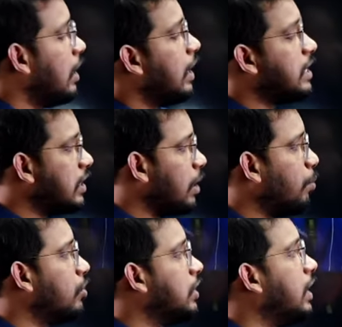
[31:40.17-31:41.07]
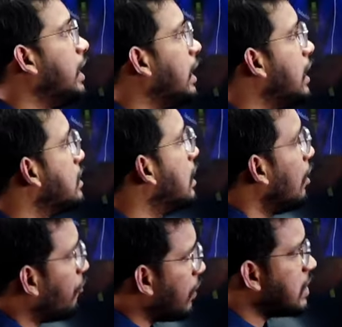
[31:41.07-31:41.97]
Let's see about the details.
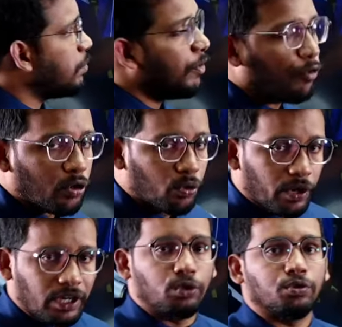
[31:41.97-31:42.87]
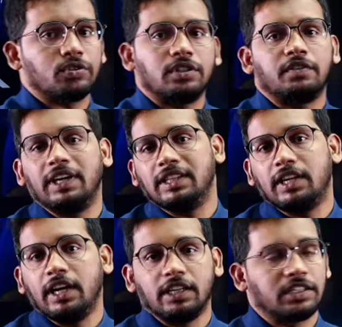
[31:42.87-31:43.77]
First, before knowing
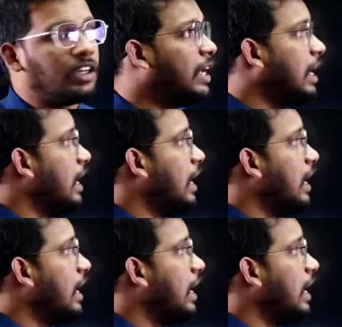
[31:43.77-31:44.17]
2023 edition,